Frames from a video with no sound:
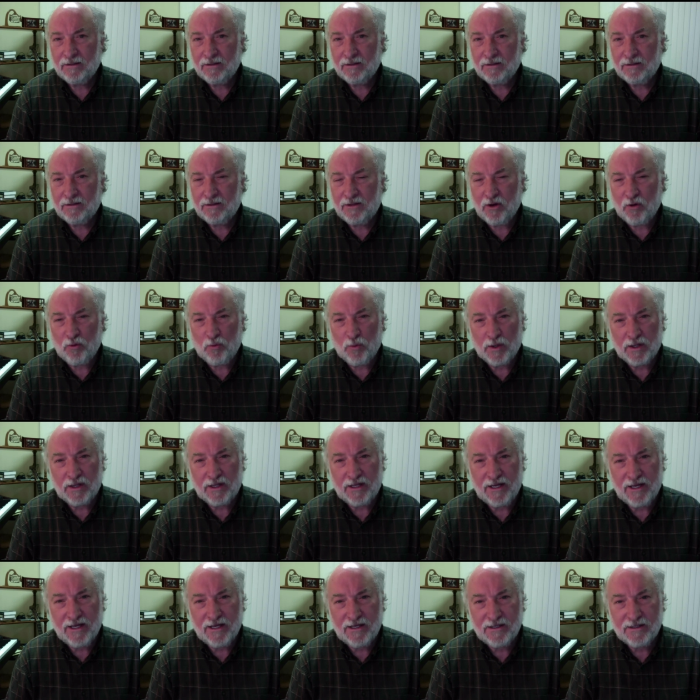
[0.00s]
there
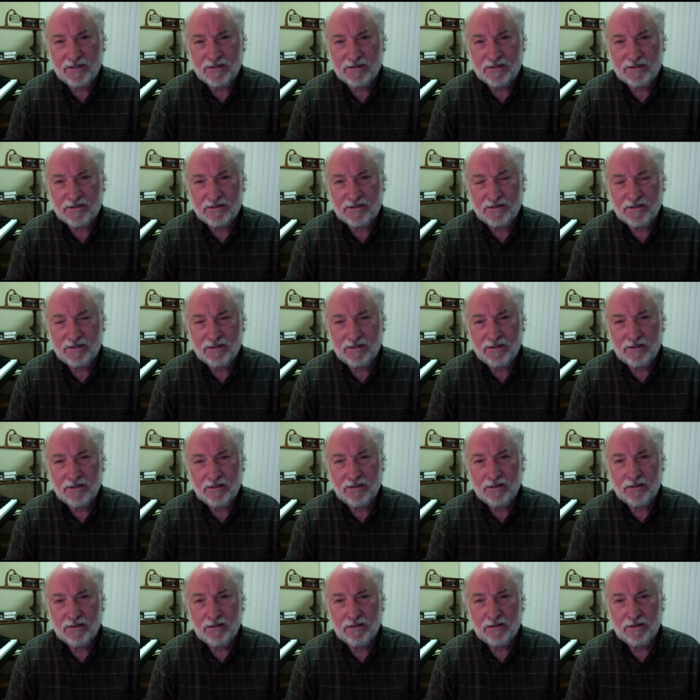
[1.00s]
really is
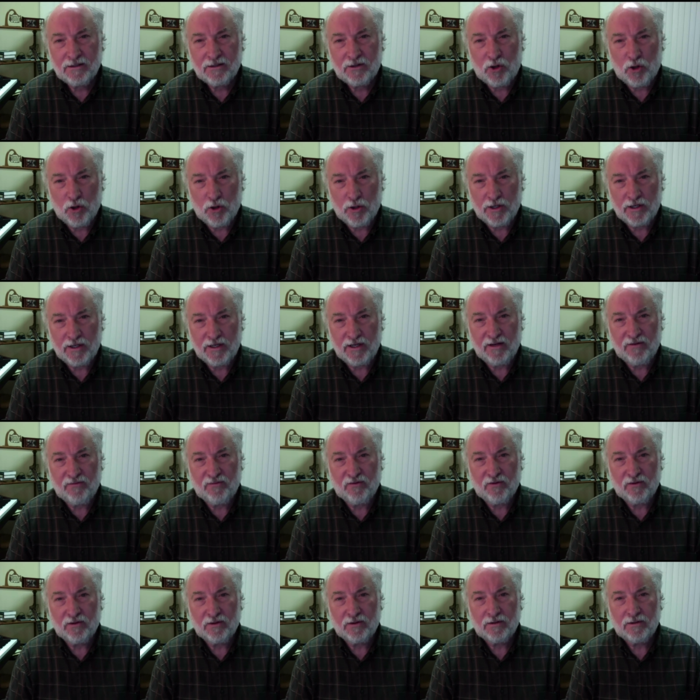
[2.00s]
good and
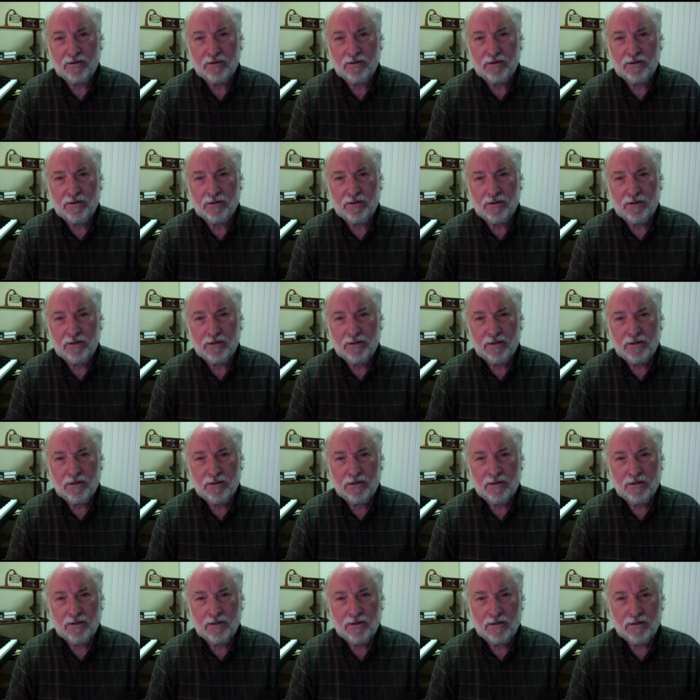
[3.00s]
evil.
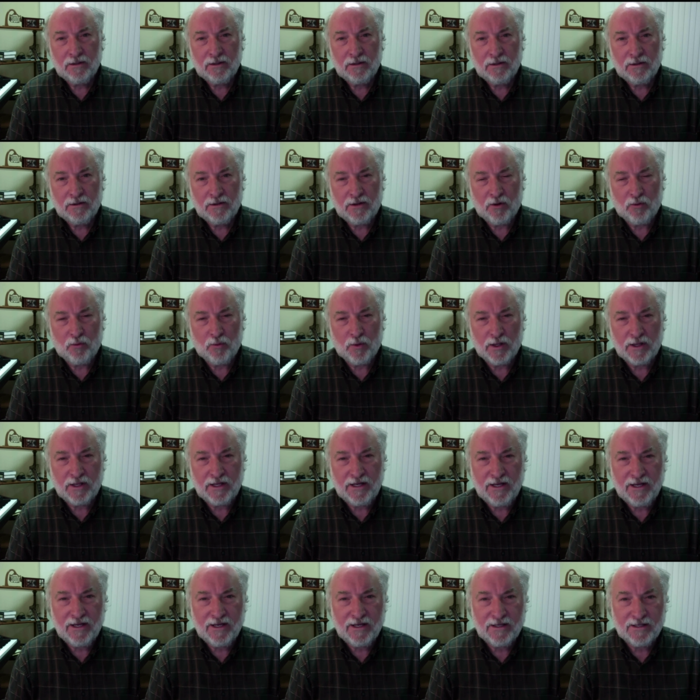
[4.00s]
There
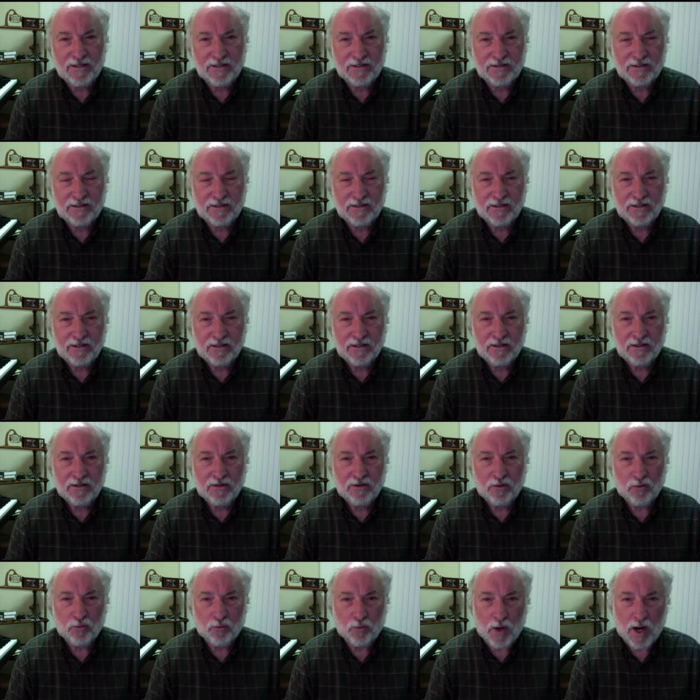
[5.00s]
really is
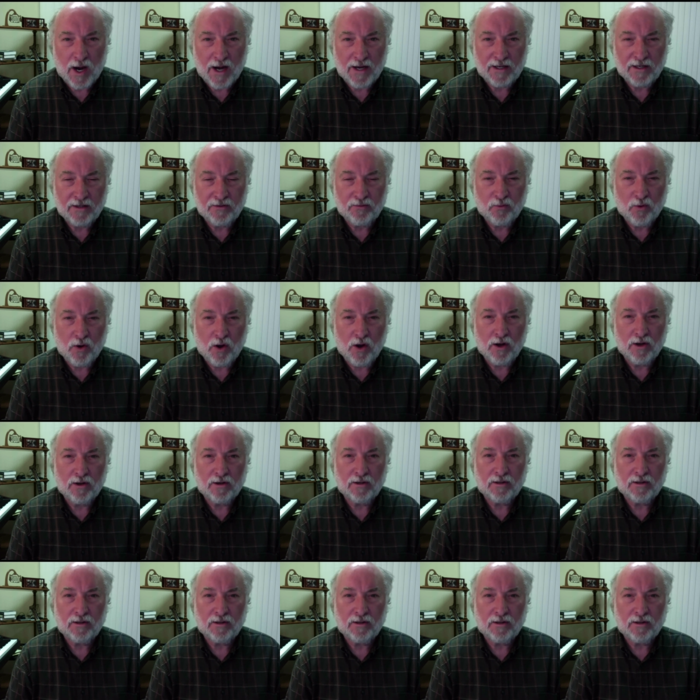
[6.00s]
right and wrong.